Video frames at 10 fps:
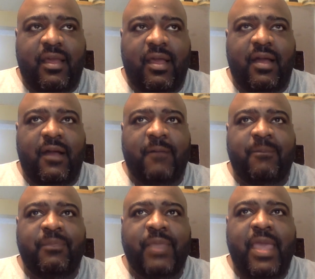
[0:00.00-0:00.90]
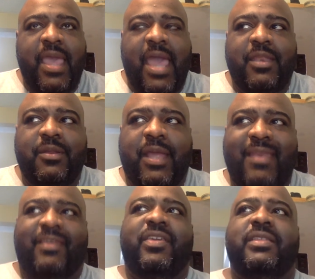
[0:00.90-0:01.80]
And
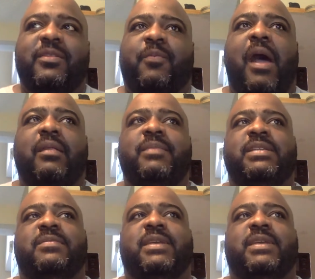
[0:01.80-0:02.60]
I think the problem is